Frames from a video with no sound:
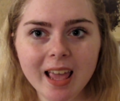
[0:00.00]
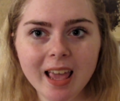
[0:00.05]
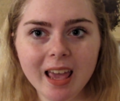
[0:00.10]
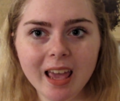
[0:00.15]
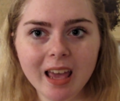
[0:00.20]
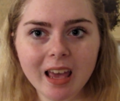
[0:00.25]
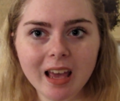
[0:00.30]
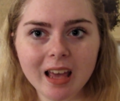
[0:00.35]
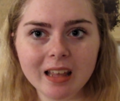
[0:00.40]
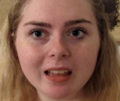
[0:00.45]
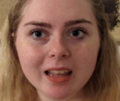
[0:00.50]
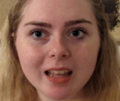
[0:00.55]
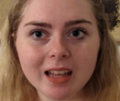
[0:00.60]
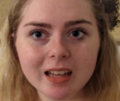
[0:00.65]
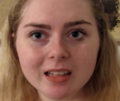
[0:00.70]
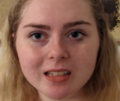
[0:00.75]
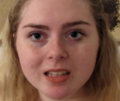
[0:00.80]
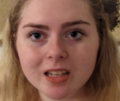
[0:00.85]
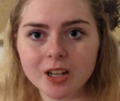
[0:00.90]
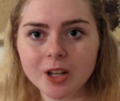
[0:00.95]
And
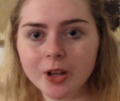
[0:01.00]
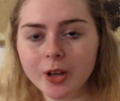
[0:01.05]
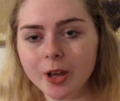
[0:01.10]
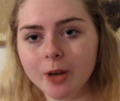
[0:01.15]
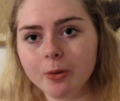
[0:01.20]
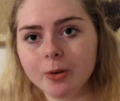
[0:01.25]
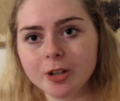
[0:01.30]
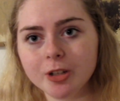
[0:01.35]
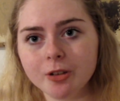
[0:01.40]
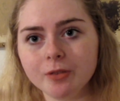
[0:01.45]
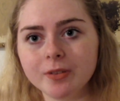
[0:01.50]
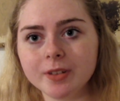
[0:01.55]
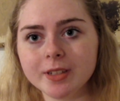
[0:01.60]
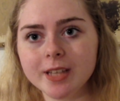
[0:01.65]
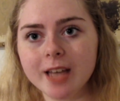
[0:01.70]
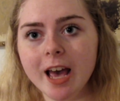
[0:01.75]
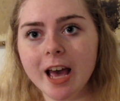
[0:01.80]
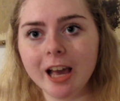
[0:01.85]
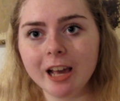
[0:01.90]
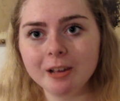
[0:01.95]
like I said, you get worse over
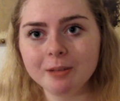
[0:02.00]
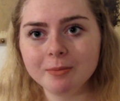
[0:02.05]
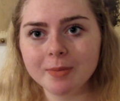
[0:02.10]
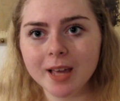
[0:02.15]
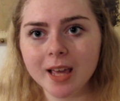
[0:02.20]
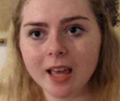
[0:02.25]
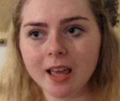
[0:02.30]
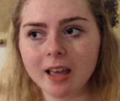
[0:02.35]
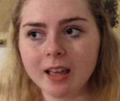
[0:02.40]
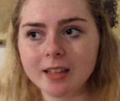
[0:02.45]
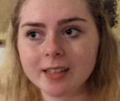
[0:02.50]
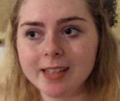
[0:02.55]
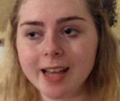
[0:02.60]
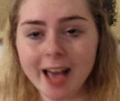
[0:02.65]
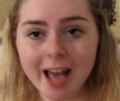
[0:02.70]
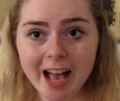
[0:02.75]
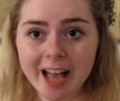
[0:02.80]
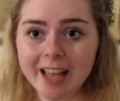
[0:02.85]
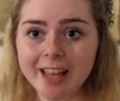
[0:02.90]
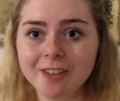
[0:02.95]
time. And
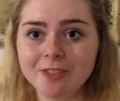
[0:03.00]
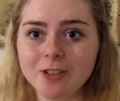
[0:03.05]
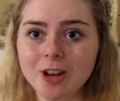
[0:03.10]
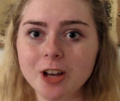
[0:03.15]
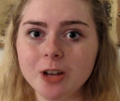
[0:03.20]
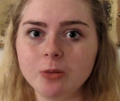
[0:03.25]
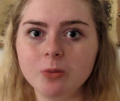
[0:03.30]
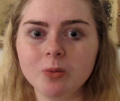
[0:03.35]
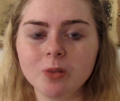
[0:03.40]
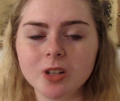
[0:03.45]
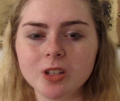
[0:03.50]
I have gotten